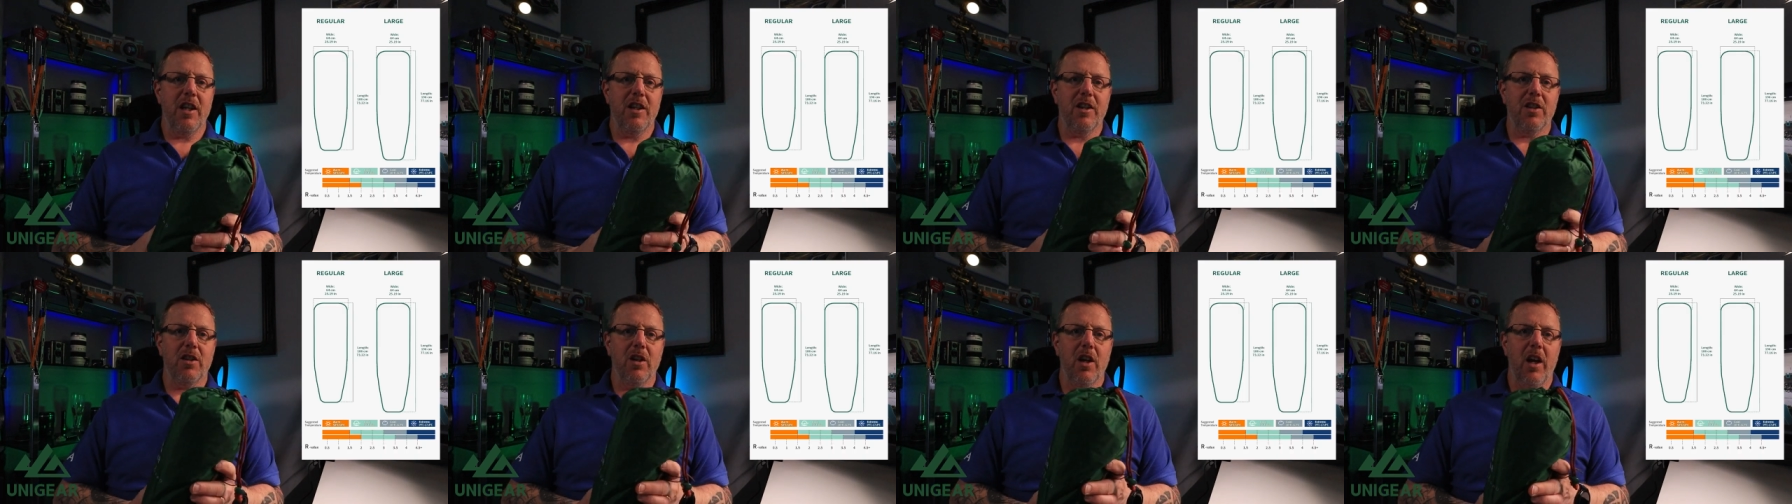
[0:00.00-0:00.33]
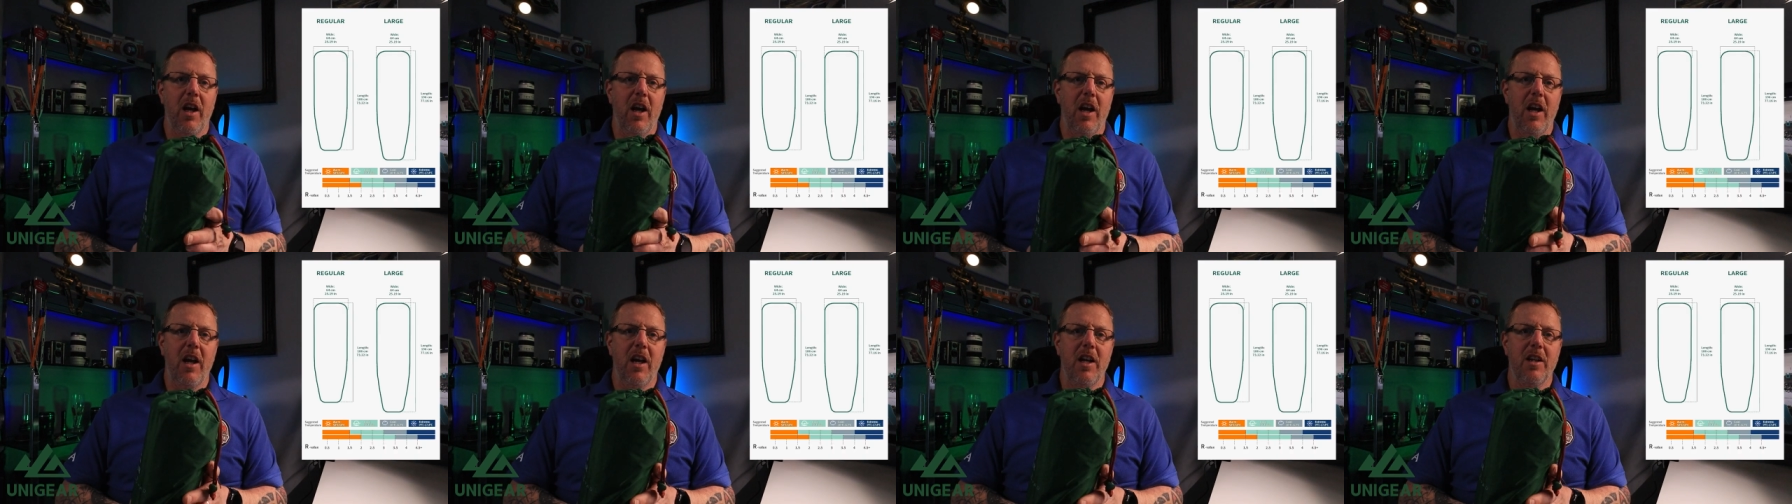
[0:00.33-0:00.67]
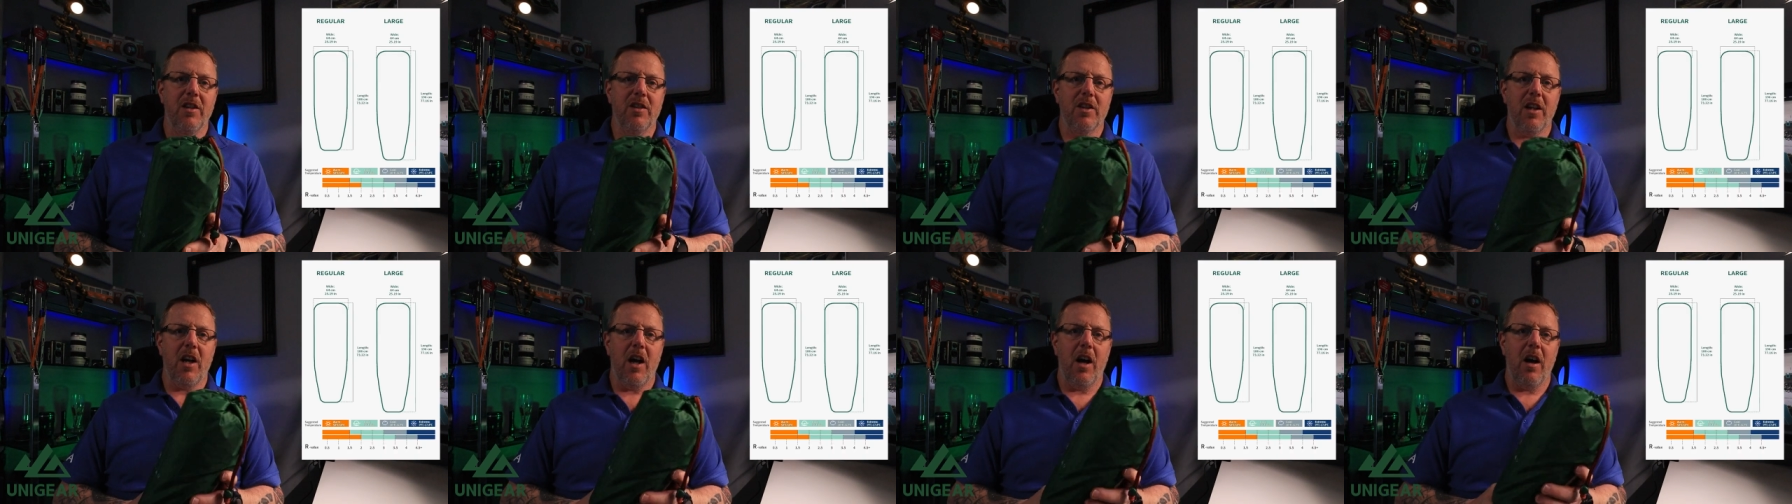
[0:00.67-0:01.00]
This
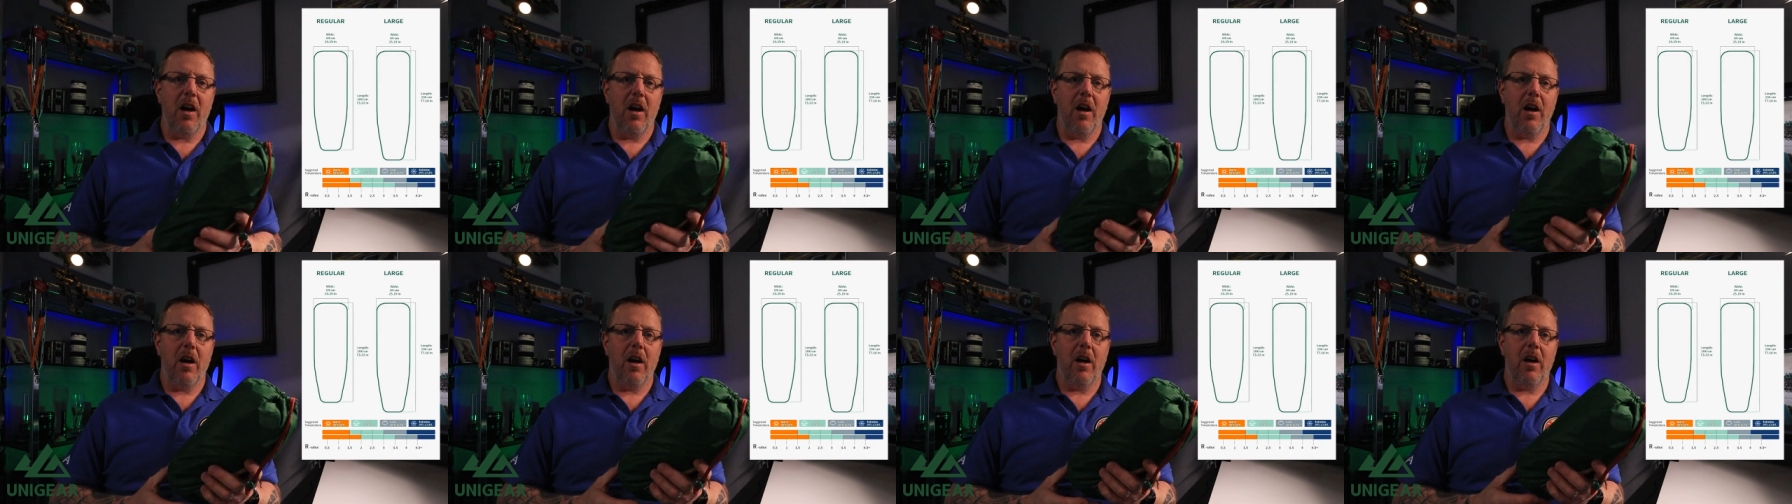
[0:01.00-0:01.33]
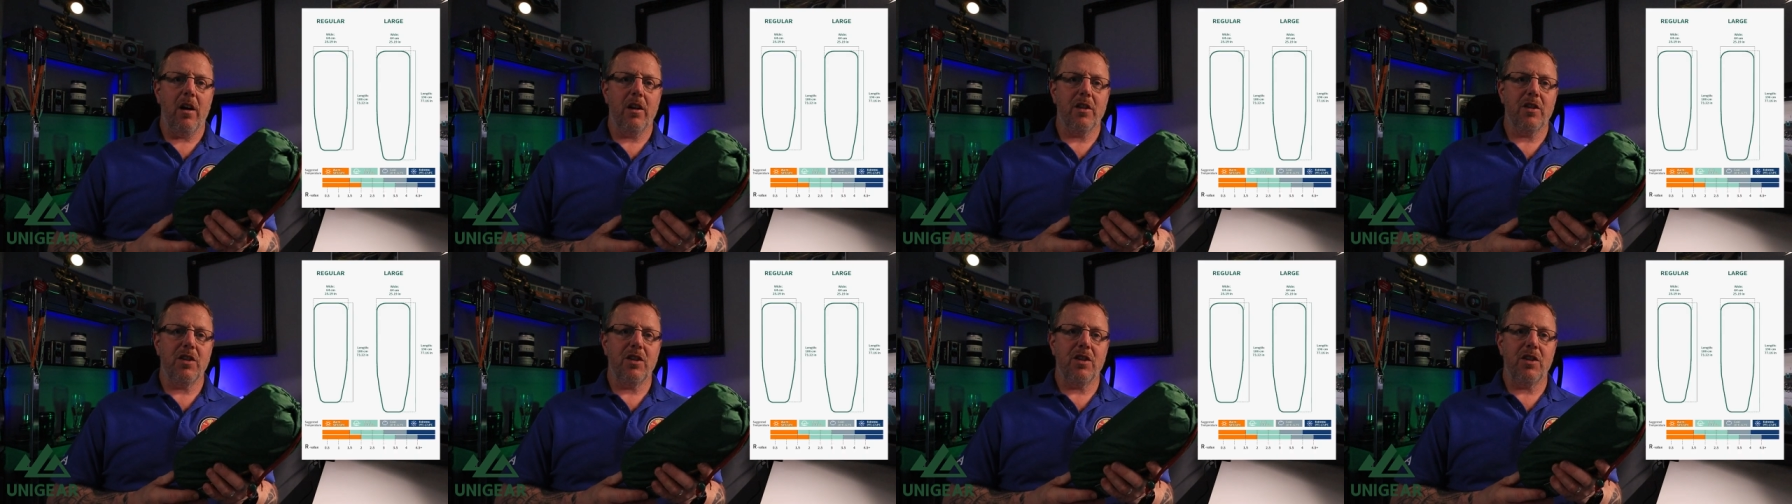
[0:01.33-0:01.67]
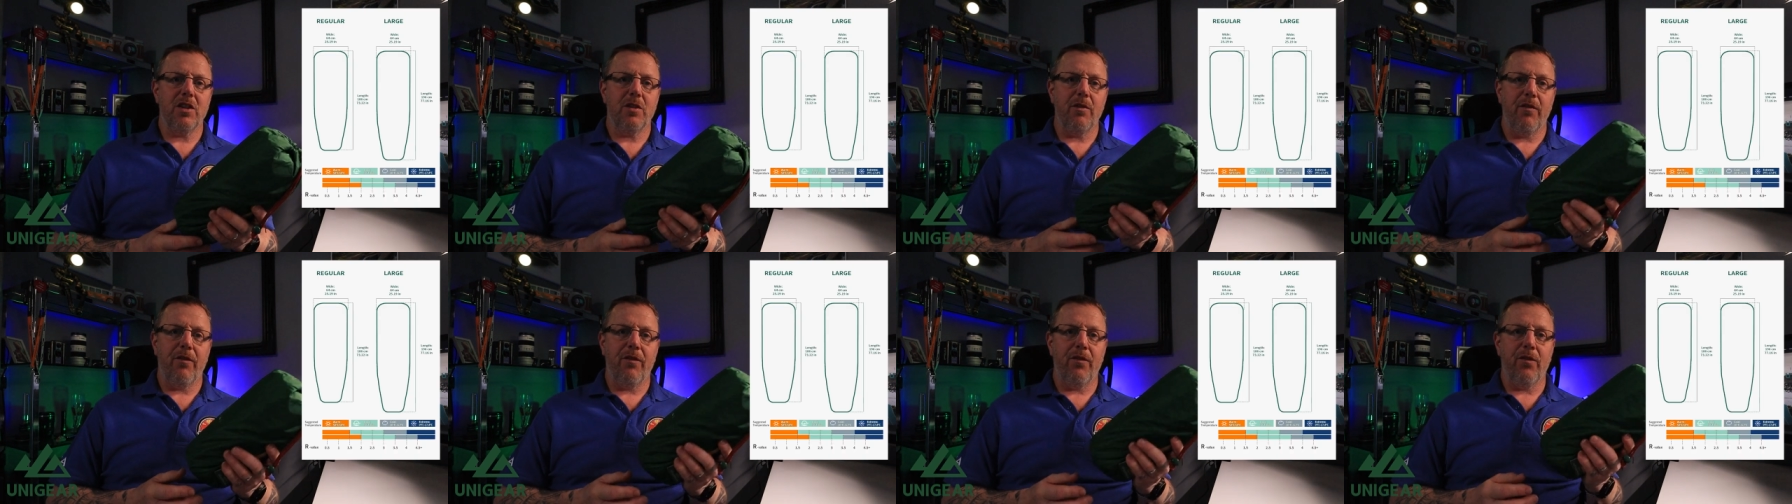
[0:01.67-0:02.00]
is uh,
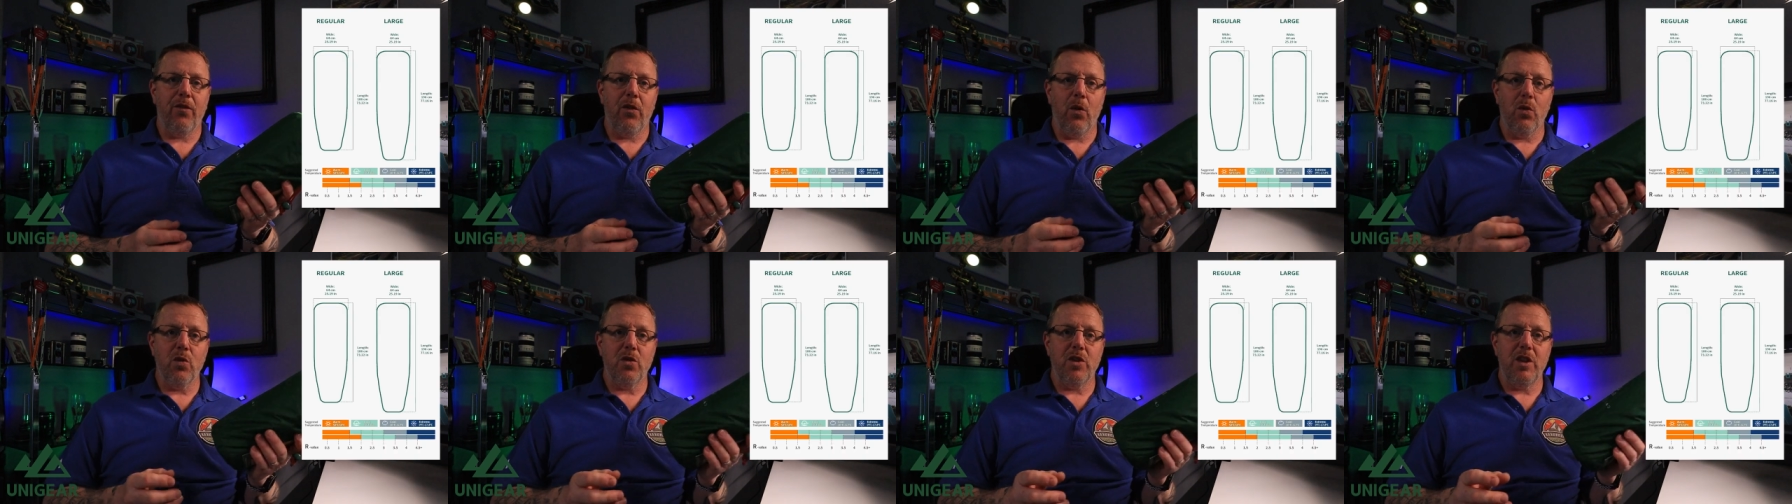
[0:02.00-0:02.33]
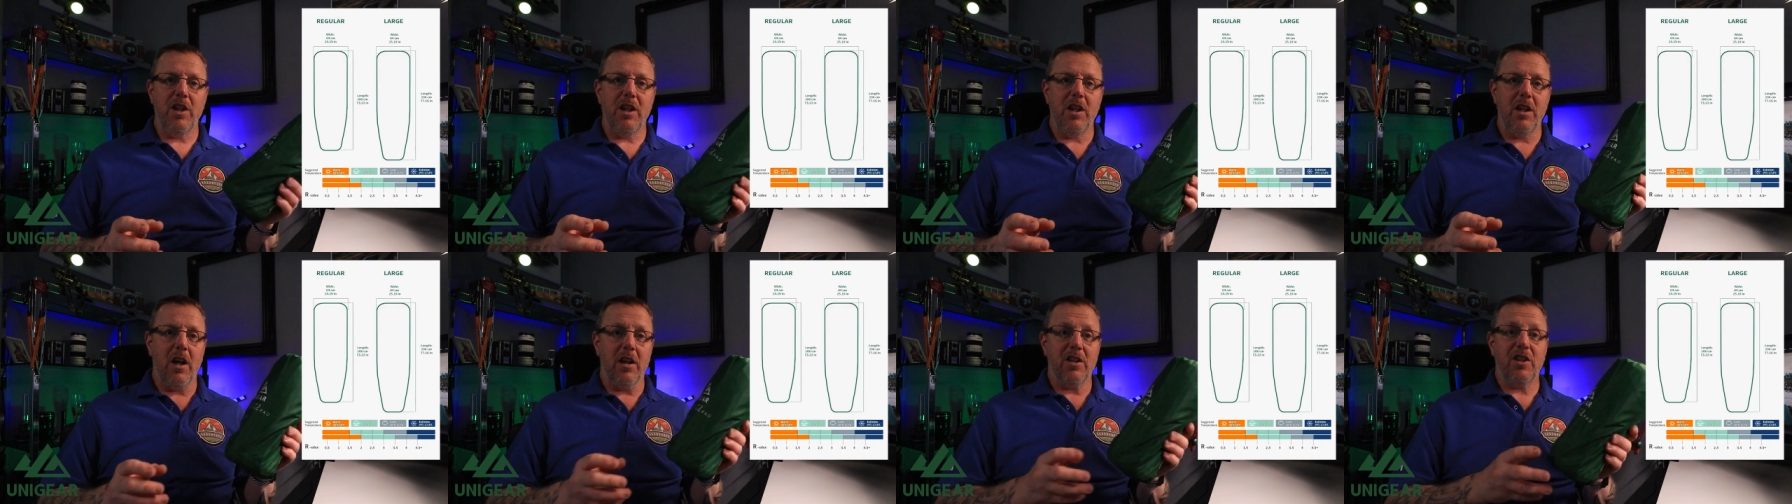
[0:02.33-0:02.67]
forty,